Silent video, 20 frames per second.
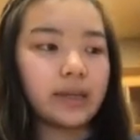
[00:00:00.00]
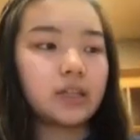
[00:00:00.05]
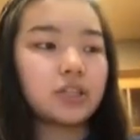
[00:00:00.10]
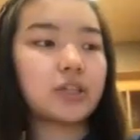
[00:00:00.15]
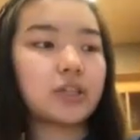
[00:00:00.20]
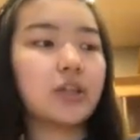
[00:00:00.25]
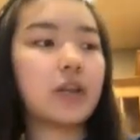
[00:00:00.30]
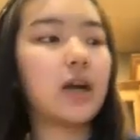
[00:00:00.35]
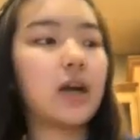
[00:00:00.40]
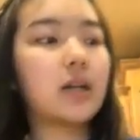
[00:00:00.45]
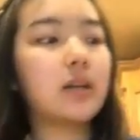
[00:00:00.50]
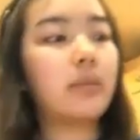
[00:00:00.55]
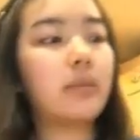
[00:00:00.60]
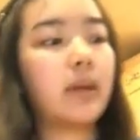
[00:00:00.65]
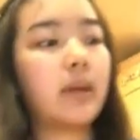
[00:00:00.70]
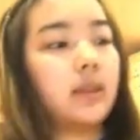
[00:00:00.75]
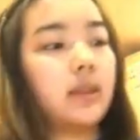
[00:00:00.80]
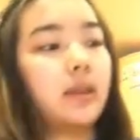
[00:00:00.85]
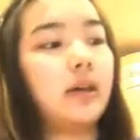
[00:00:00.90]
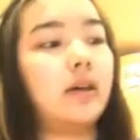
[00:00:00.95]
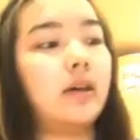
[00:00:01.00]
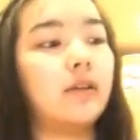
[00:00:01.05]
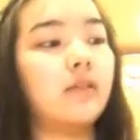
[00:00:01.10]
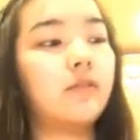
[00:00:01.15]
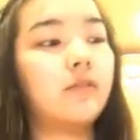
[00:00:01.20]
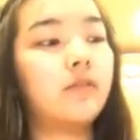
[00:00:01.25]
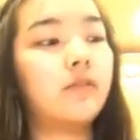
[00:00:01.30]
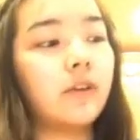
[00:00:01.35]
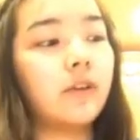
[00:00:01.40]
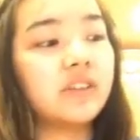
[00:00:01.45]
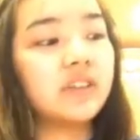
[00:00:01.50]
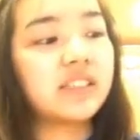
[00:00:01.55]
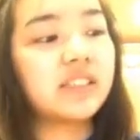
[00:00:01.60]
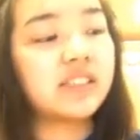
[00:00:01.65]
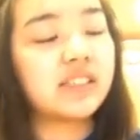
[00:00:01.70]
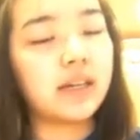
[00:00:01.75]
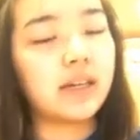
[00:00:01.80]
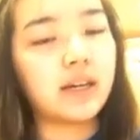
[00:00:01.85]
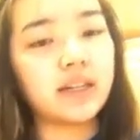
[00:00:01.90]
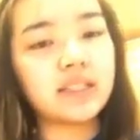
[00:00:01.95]
can show you how to make the first
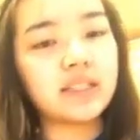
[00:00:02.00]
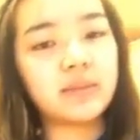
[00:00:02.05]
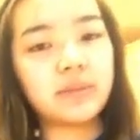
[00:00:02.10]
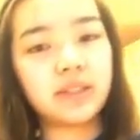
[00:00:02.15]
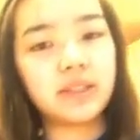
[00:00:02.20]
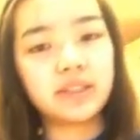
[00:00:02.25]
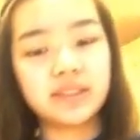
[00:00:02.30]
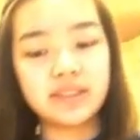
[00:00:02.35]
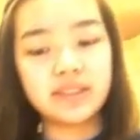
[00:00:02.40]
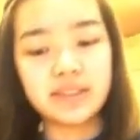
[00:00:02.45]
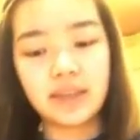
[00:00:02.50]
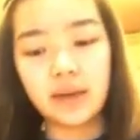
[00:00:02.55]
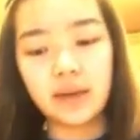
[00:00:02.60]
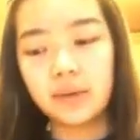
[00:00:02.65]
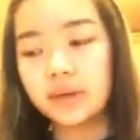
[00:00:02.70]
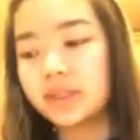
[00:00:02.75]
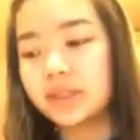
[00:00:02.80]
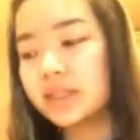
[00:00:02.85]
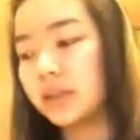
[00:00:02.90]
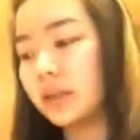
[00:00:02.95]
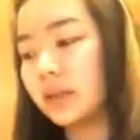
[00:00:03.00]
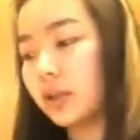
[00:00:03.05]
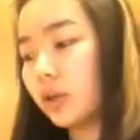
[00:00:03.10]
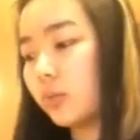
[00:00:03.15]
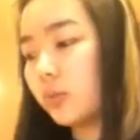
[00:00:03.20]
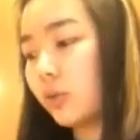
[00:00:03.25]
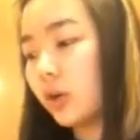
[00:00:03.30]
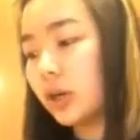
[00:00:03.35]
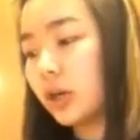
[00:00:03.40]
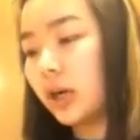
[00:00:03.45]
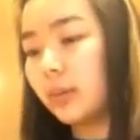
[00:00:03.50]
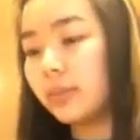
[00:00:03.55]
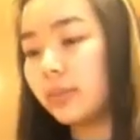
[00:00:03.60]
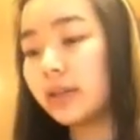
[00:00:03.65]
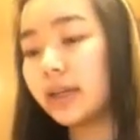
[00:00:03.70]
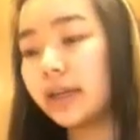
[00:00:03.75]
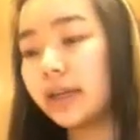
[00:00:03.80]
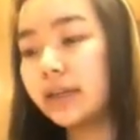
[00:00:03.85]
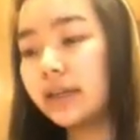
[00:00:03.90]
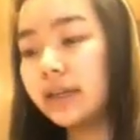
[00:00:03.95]
sauce because that one's a little more
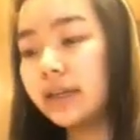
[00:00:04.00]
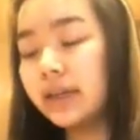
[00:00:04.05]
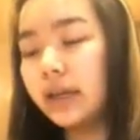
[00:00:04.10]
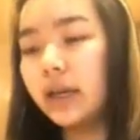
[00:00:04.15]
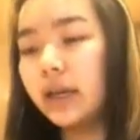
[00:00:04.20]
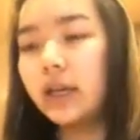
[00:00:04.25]
complicated.